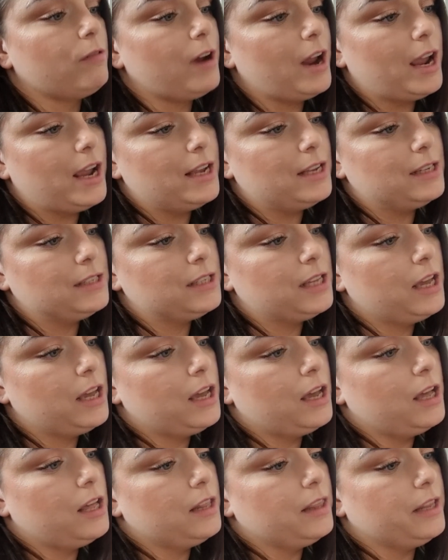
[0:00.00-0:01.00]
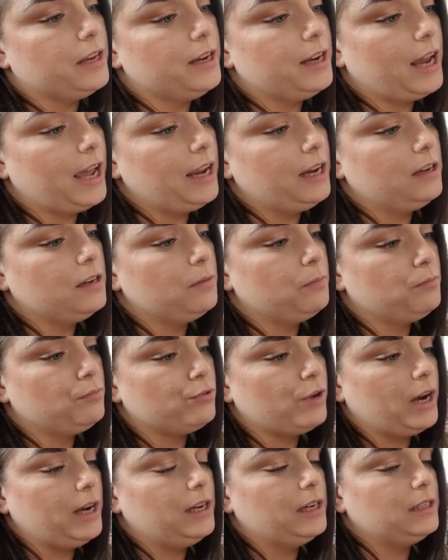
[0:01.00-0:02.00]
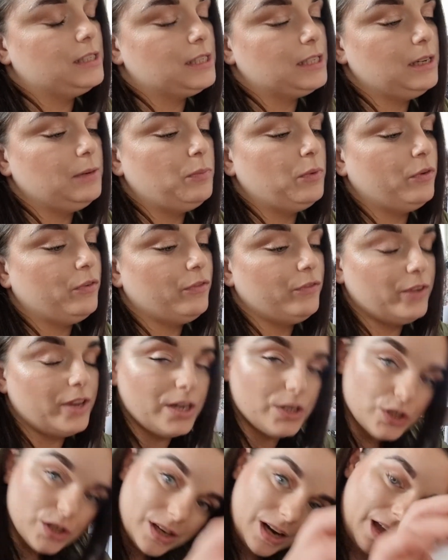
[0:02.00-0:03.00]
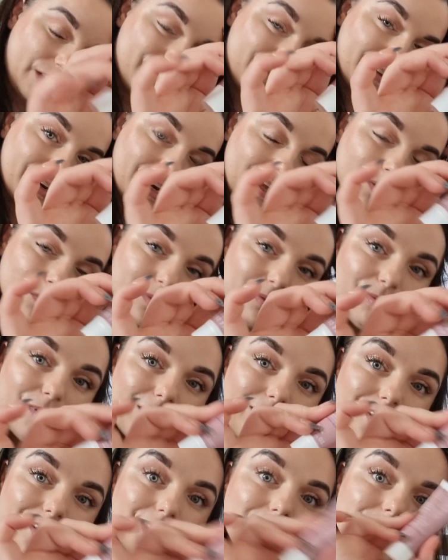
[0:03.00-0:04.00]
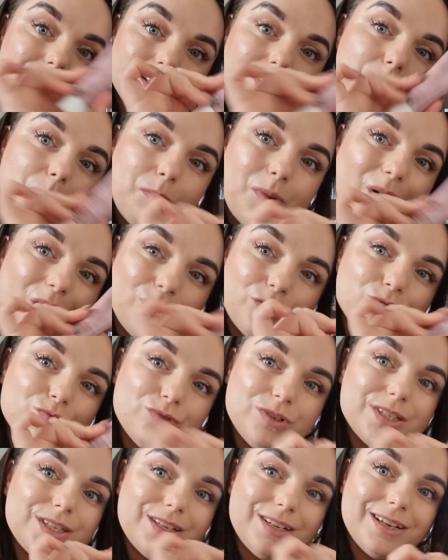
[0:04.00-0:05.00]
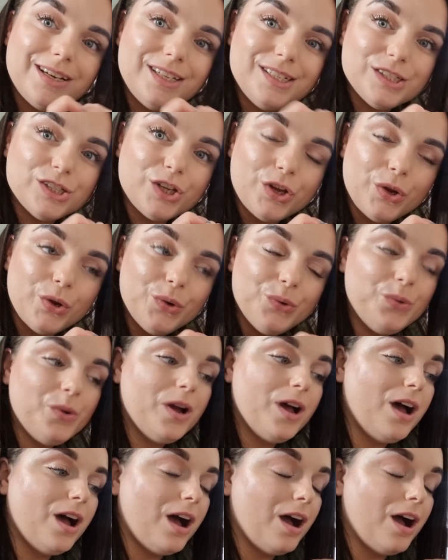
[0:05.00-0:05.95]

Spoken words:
Carez. the night brighten and sleep your facial. I feel like we've gotten this in a box recently too.